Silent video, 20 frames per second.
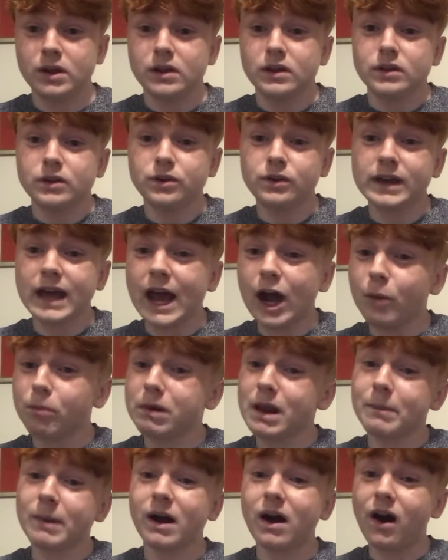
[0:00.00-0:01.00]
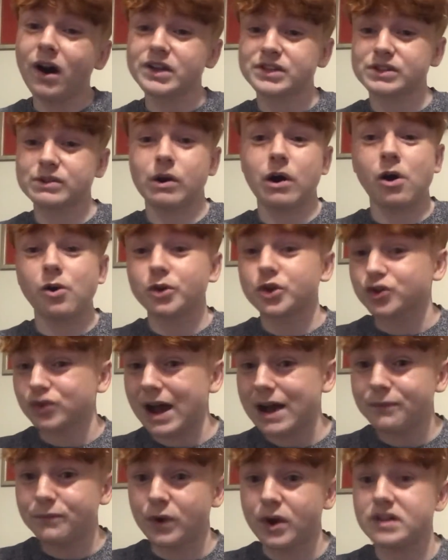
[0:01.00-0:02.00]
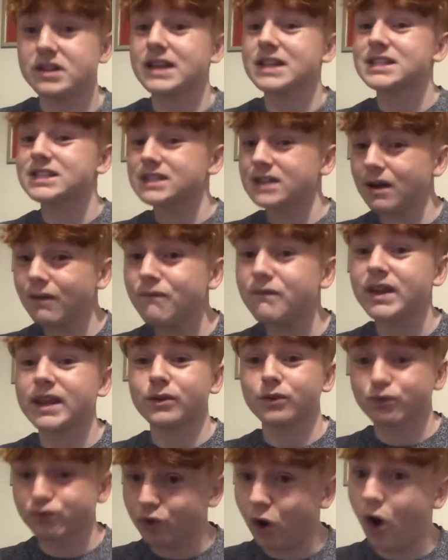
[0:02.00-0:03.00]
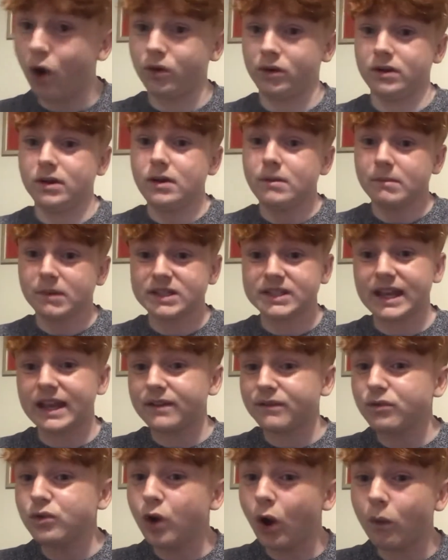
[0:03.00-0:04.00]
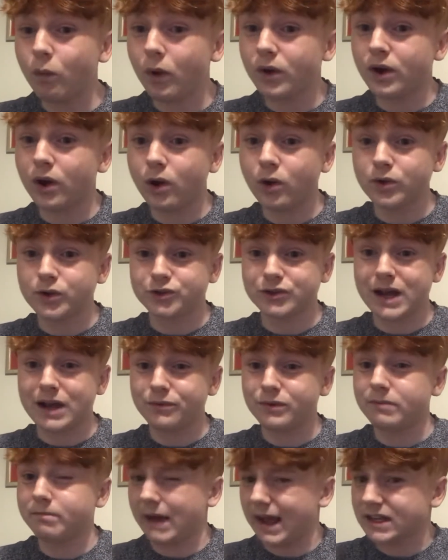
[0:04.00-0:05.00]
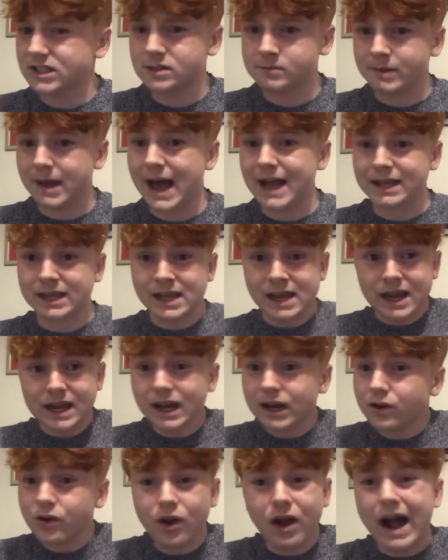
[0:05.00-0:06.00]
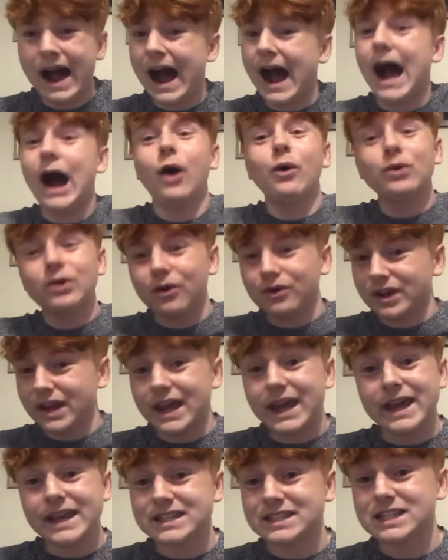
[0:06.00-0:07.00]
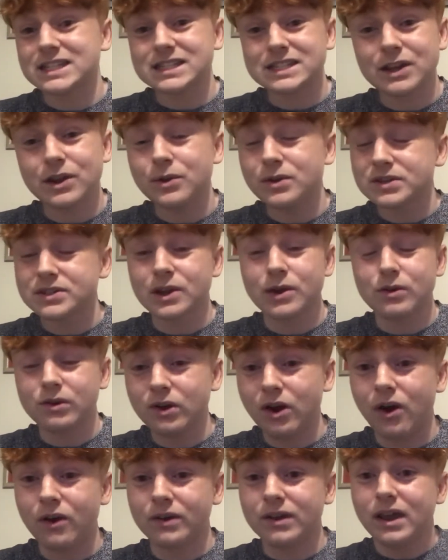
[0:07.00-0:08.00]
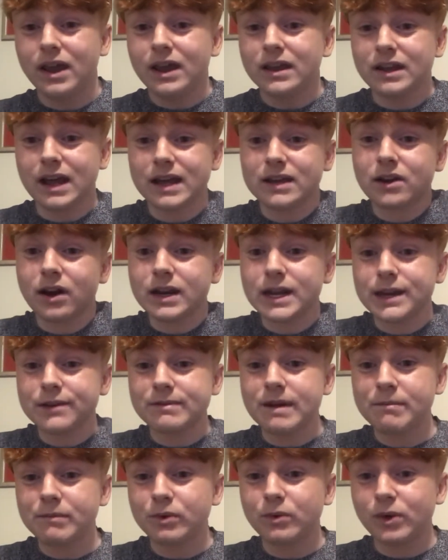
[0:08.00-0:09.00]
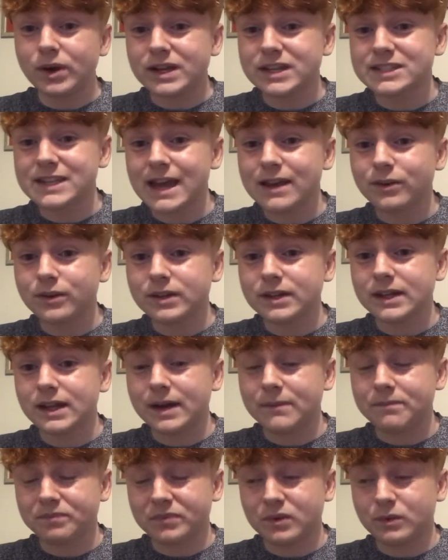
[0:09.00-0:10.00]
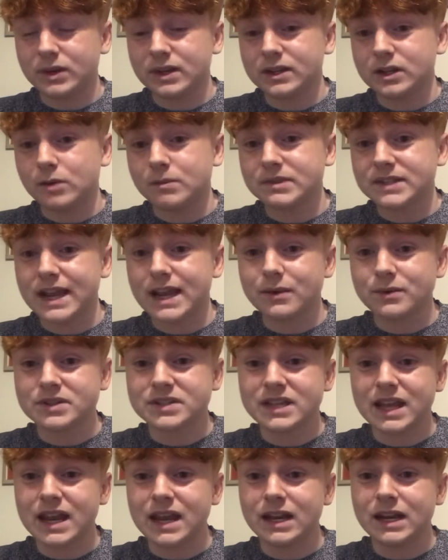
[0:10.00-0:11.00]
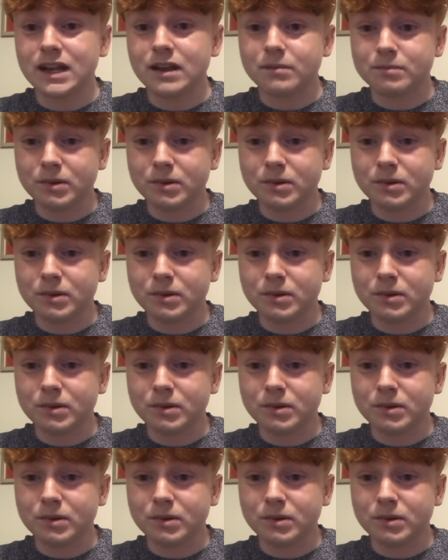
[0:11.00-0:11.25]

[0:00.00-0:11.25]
You get outplayed by Arsenal at Old Trafford. There's something wrong because they had not won at Old Trafford back to back. And I don't know how long it is. It's so long that I can't even remember what he said on the when the commentator was saying it.